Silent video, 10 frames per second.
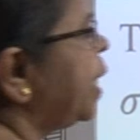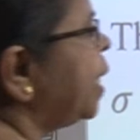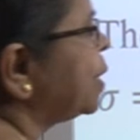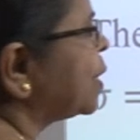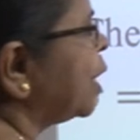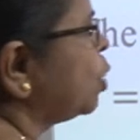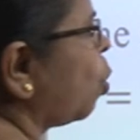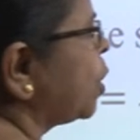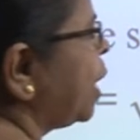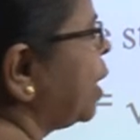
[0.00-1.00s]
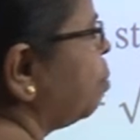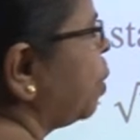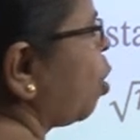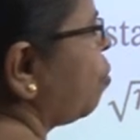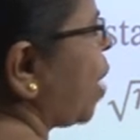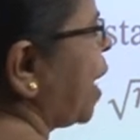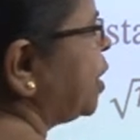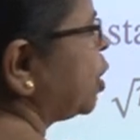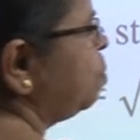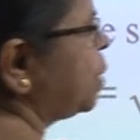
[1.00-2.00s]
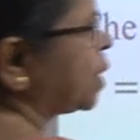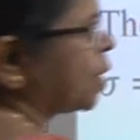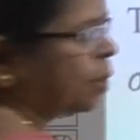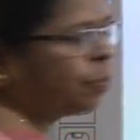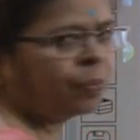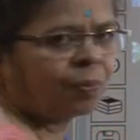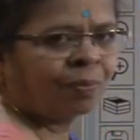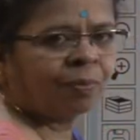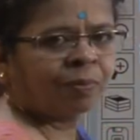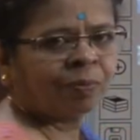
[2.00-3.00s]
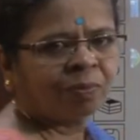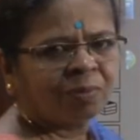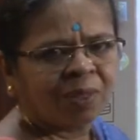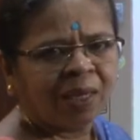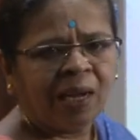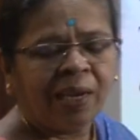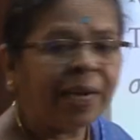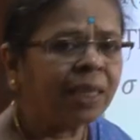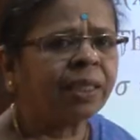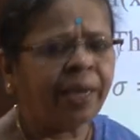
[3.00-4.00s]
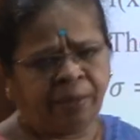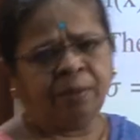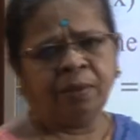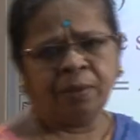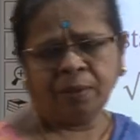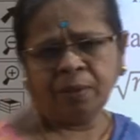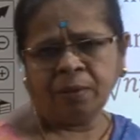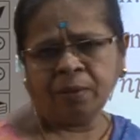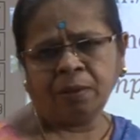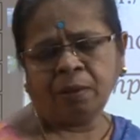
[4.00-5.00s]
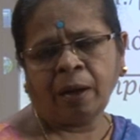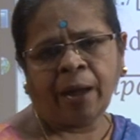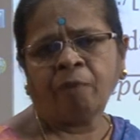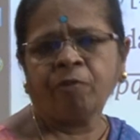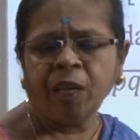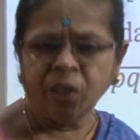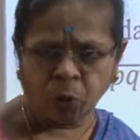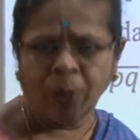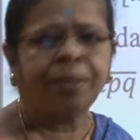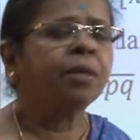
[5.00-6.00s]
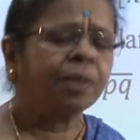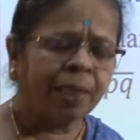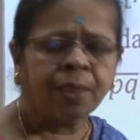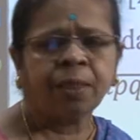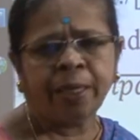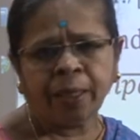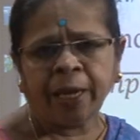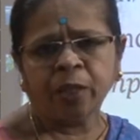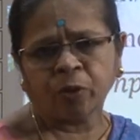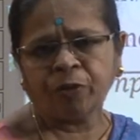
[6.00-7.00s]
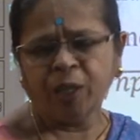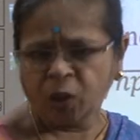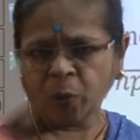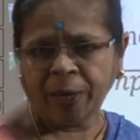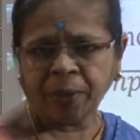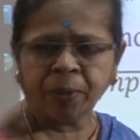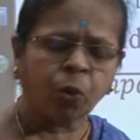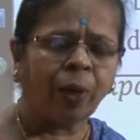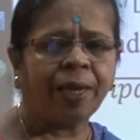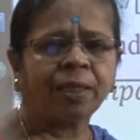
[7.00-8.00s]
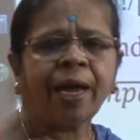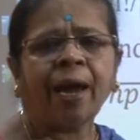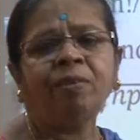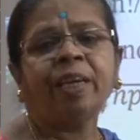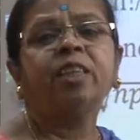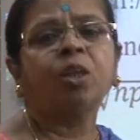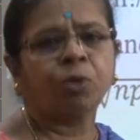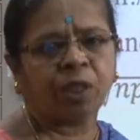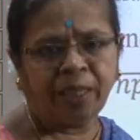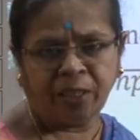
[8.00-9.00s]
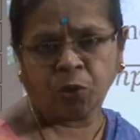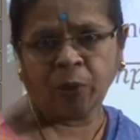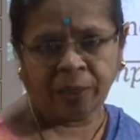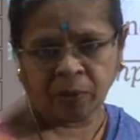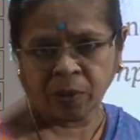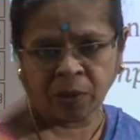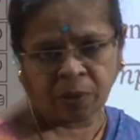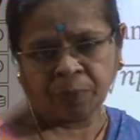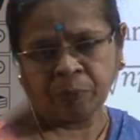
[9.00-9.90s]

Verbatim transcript: is the total number of items. Let us say I have insulators. Let us take the case of insulators. So let us say I have 10,000 insulators.